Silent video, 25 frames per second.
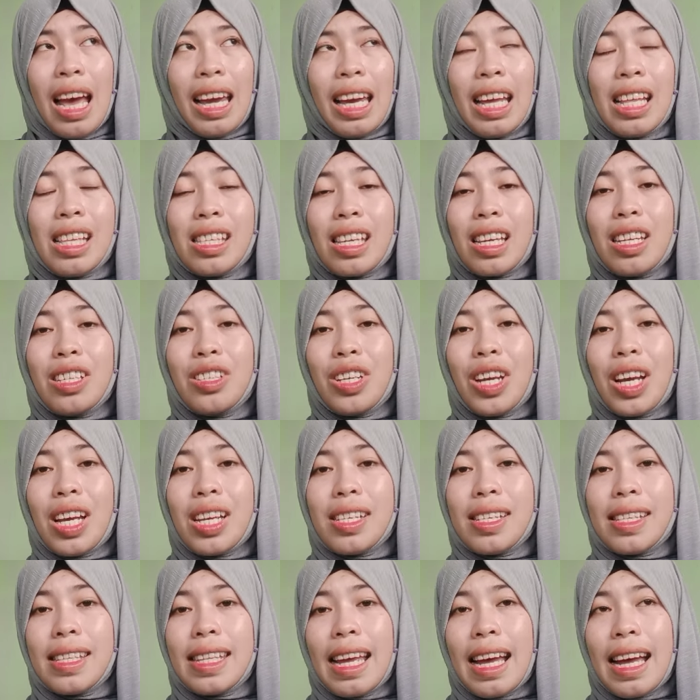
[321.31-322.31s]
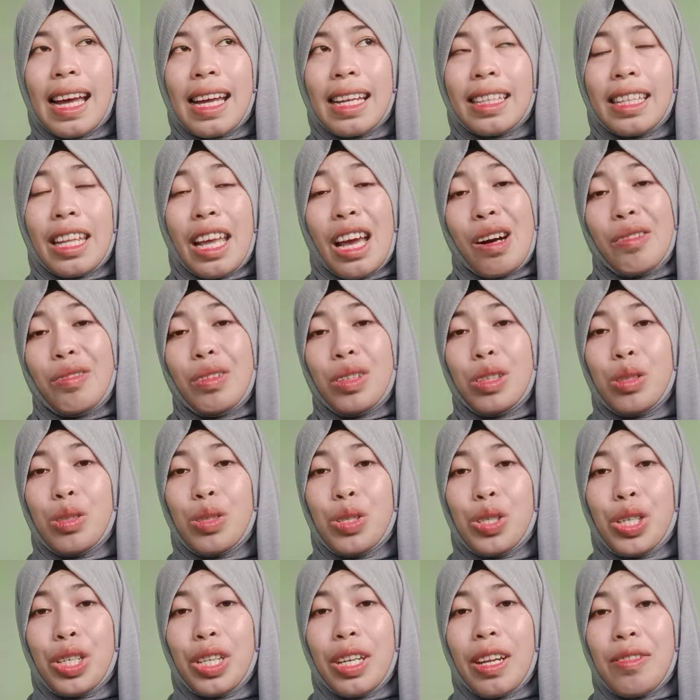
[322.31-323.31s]
It suggests that the
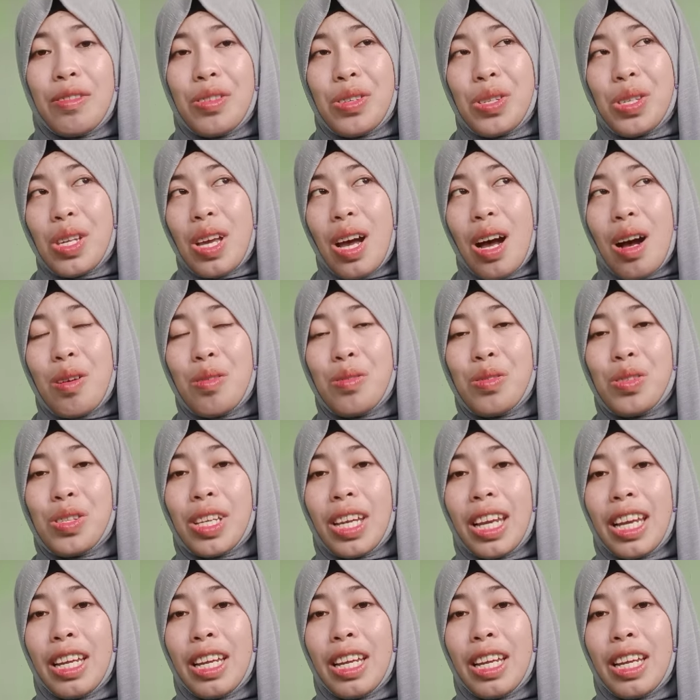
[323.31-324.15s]
evolution of sounds